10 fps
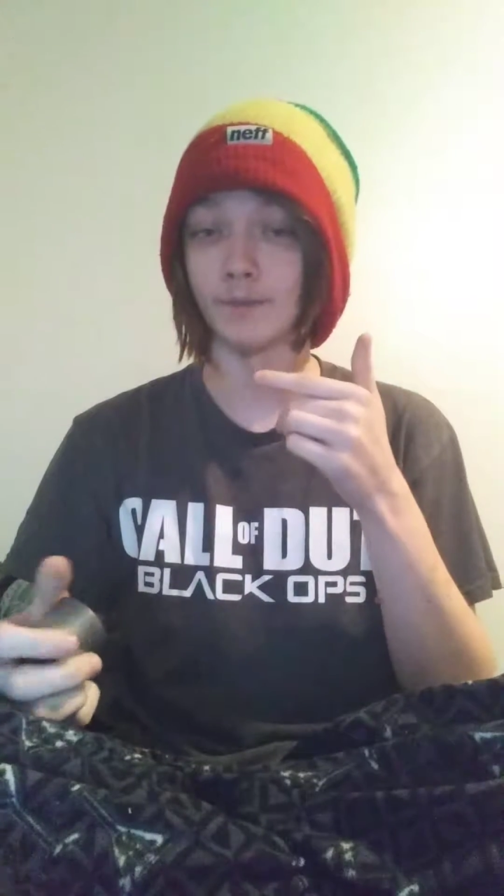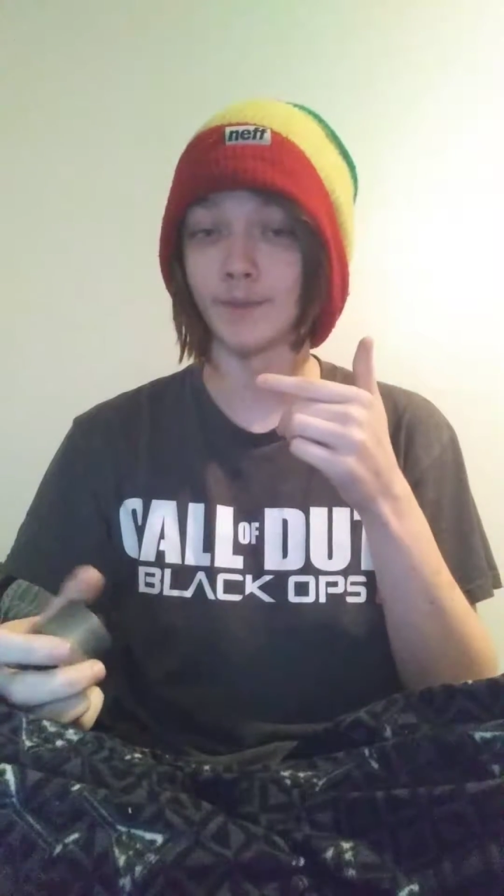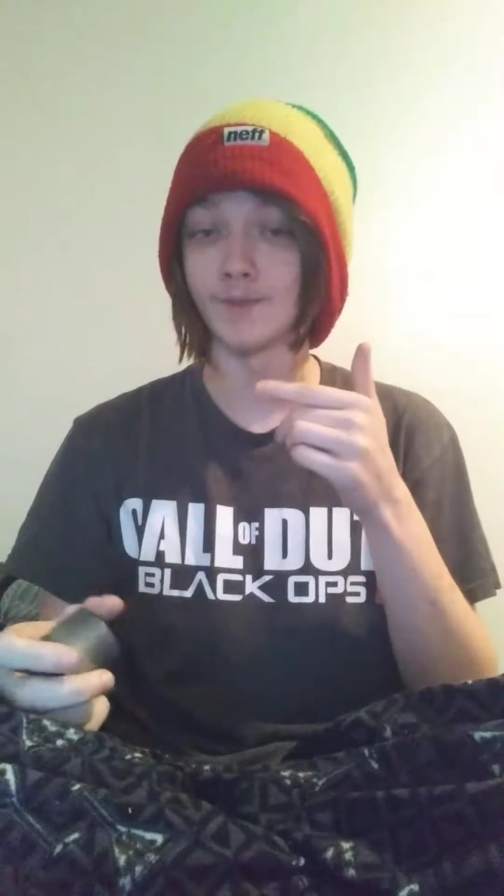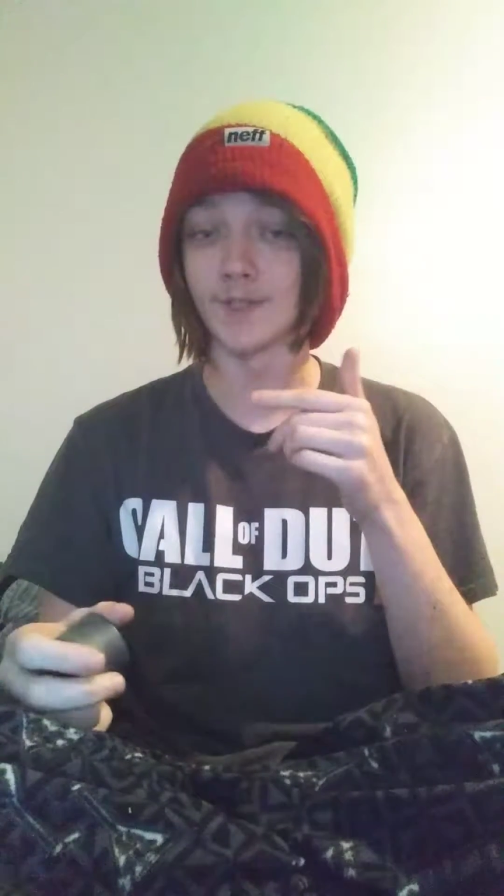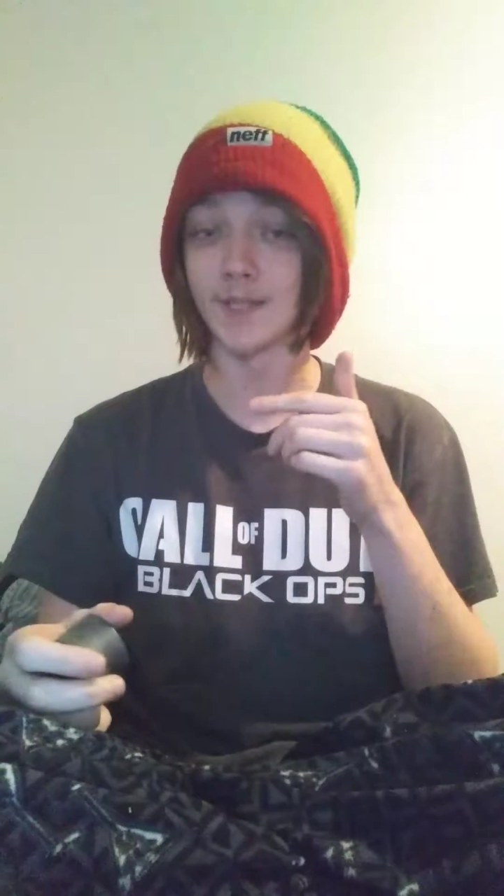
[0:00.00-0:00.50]

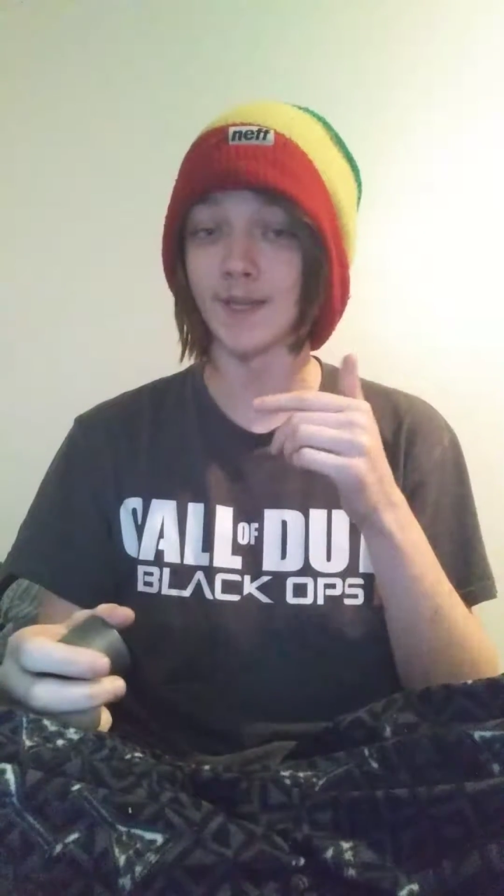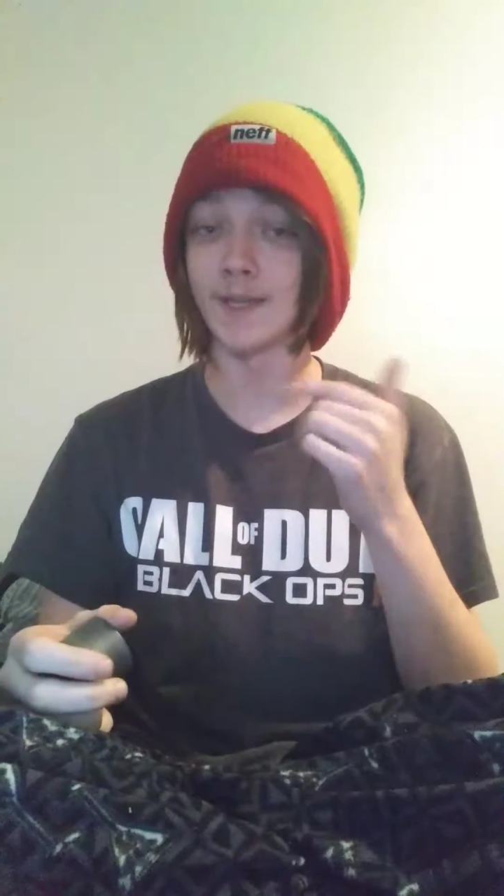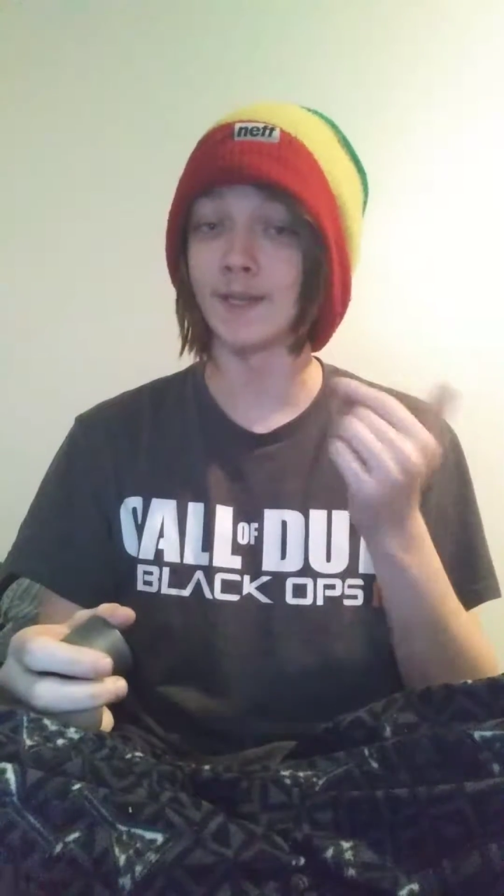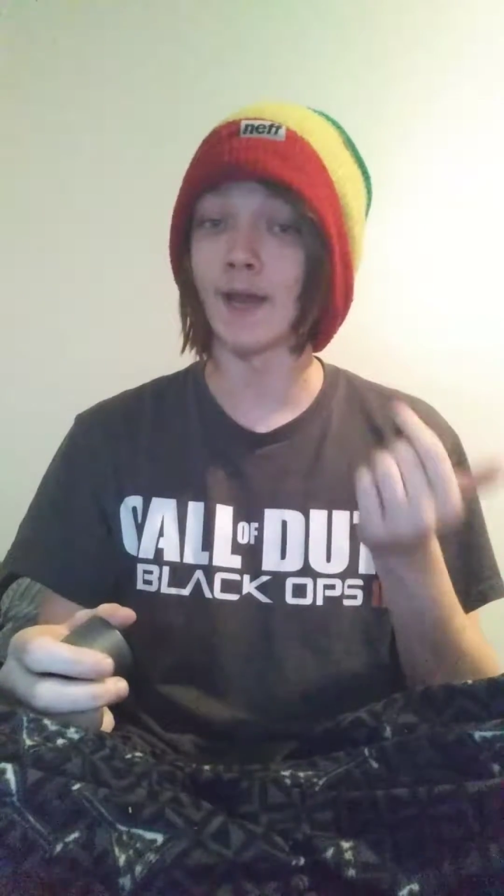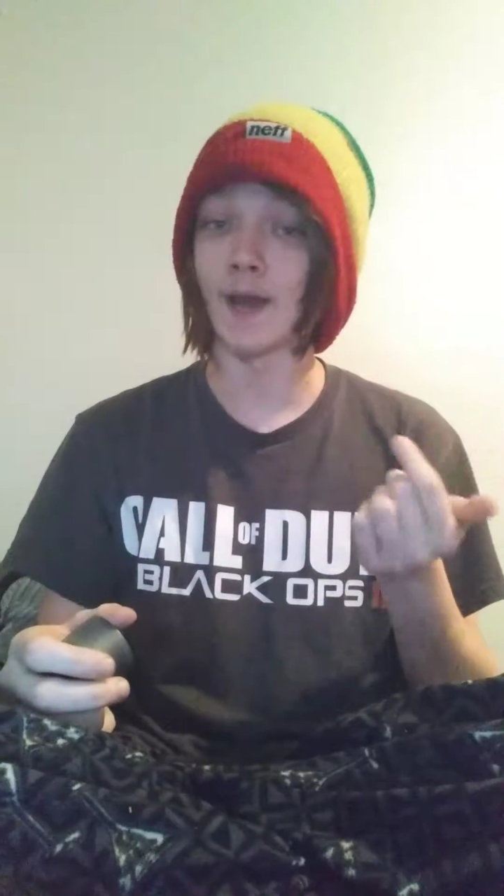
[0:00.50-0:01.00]
music
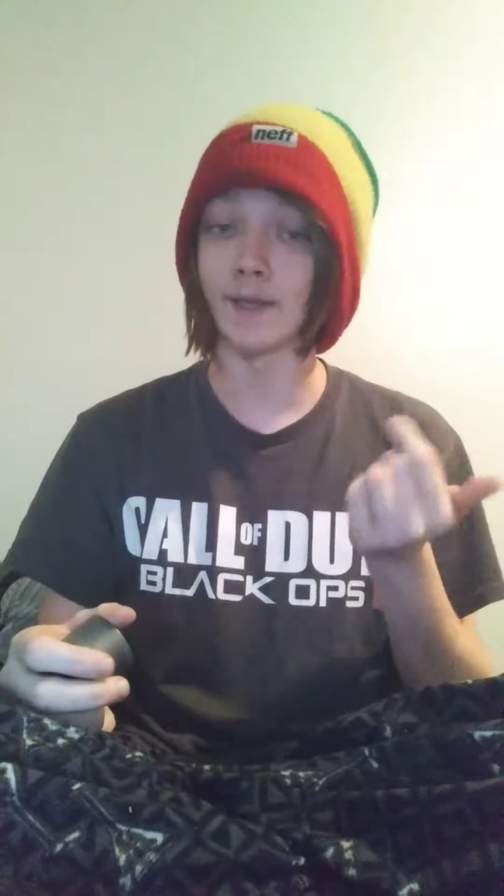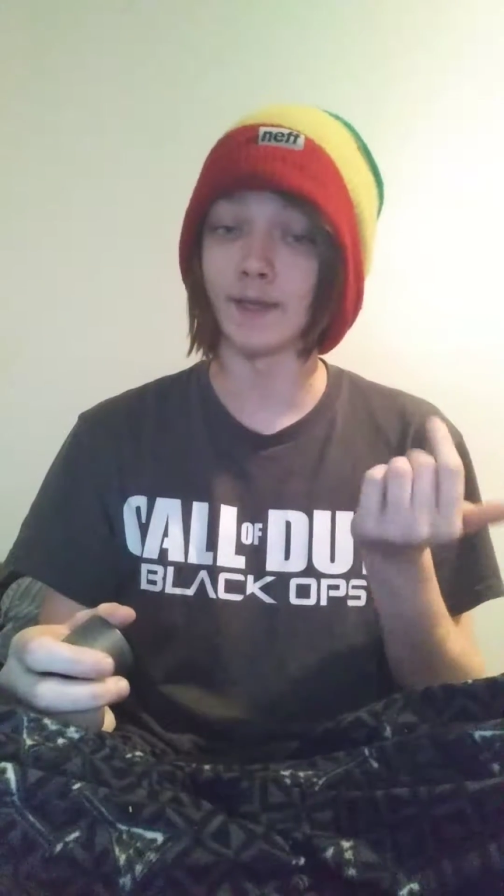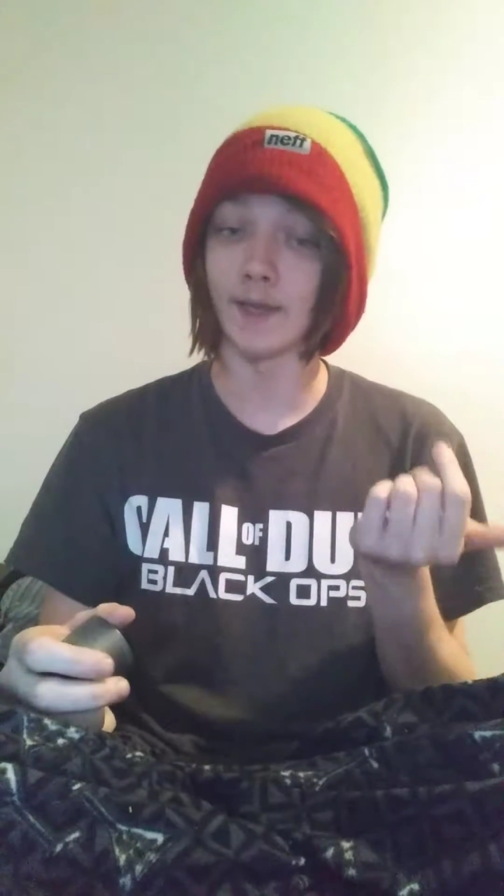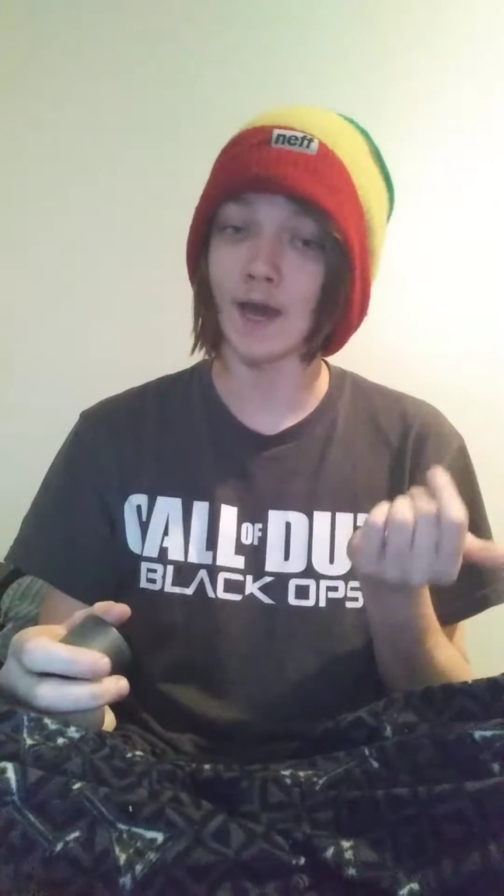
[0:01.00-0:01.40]
and not get